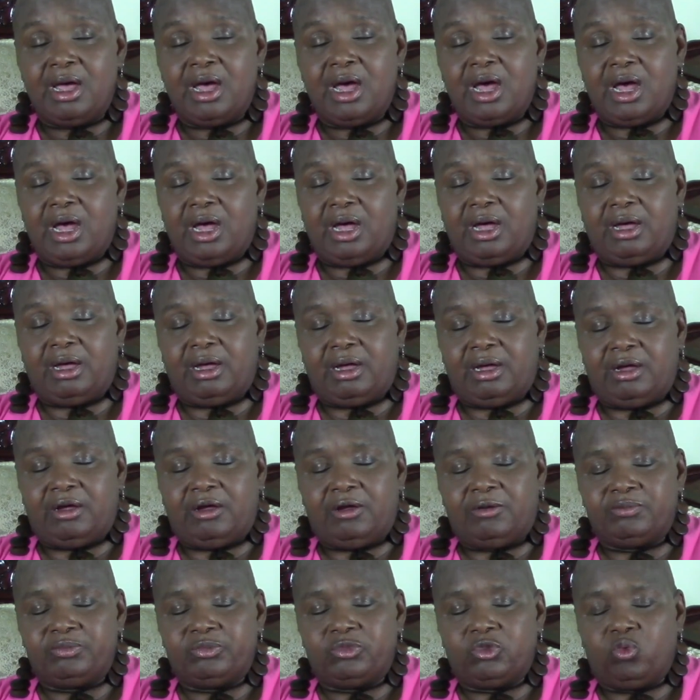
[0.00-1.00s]

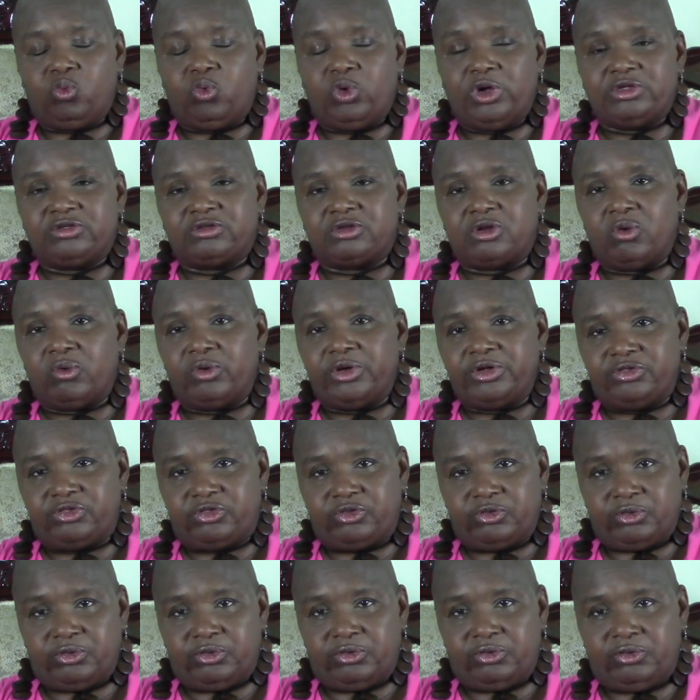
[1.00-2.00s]
was going
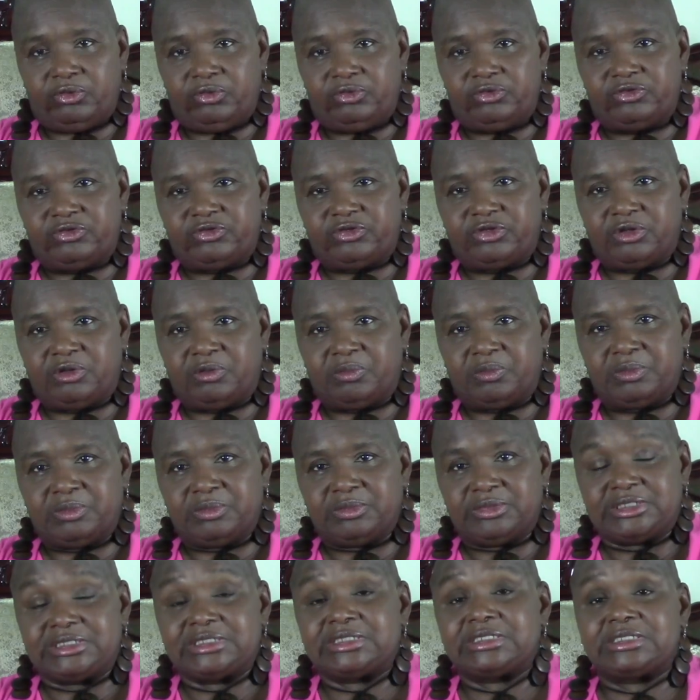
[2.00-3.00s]
through some
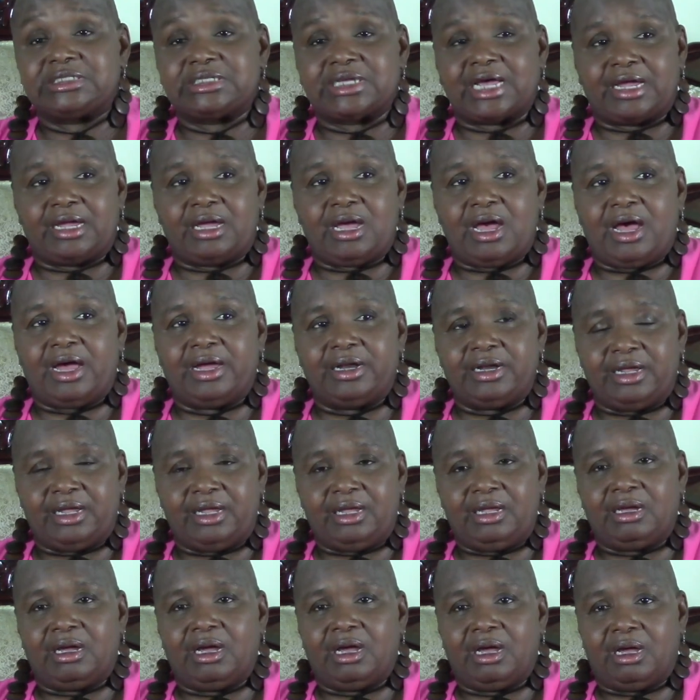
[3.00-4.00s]
psychotic